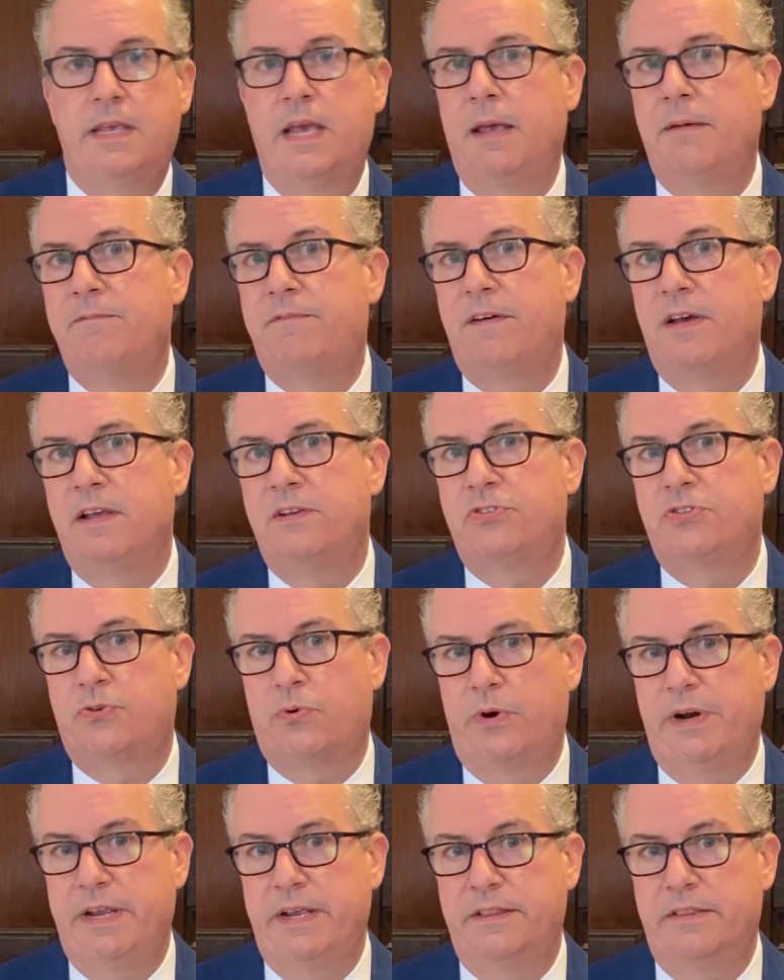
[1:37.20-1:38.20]
came Phase
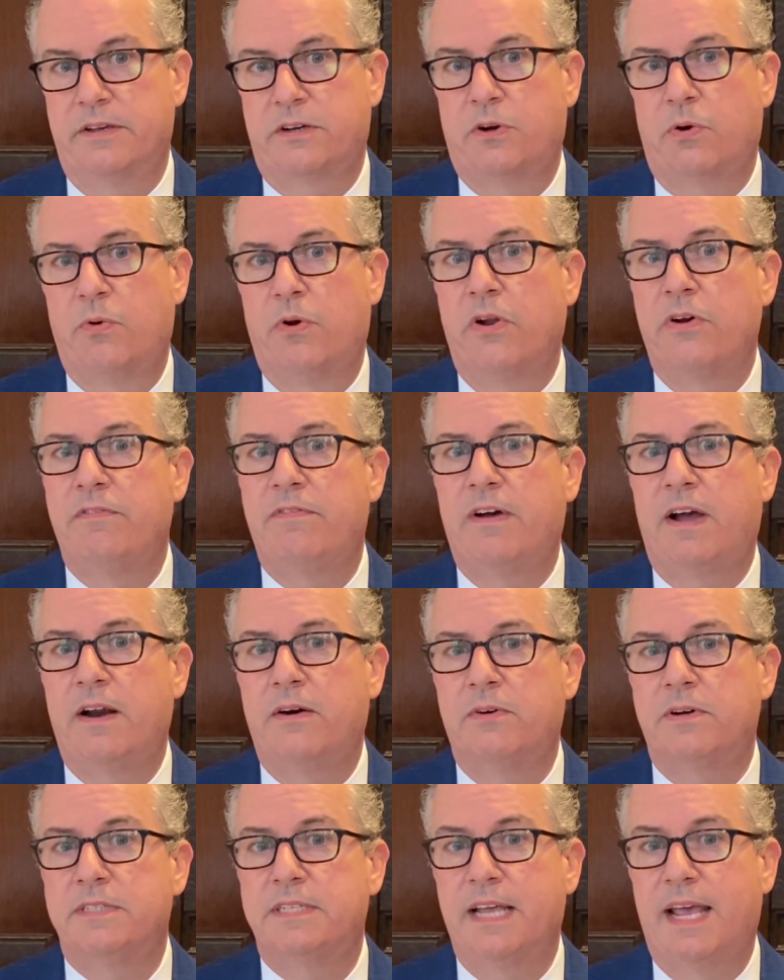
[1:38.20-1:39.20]
3, the
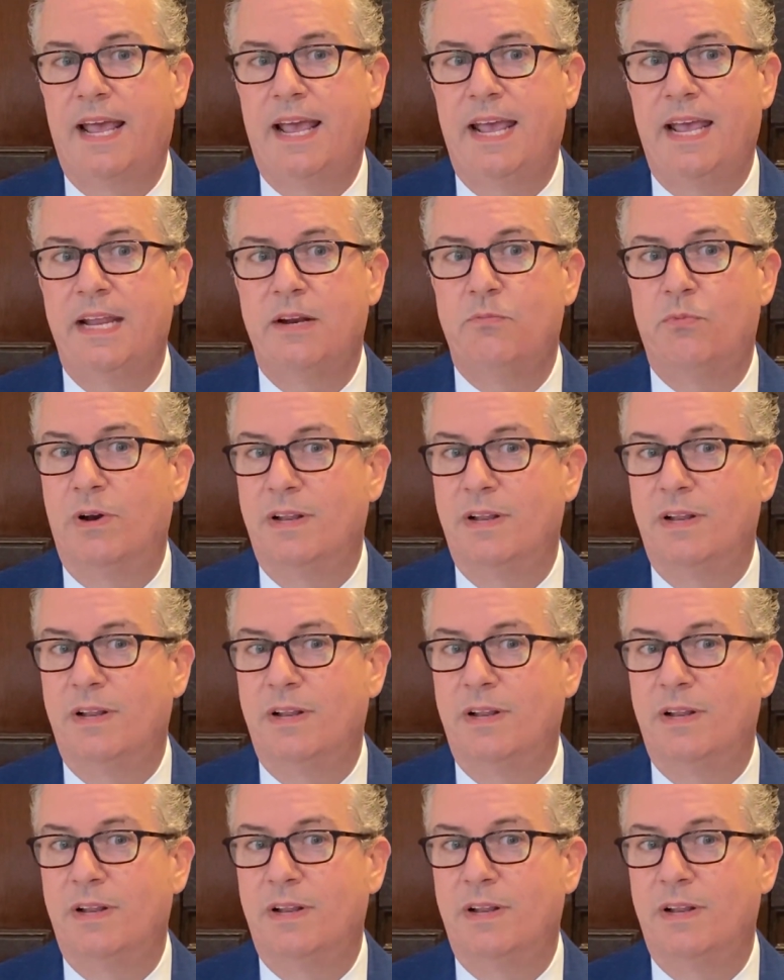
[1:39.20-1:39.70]
Coronavirus Aid,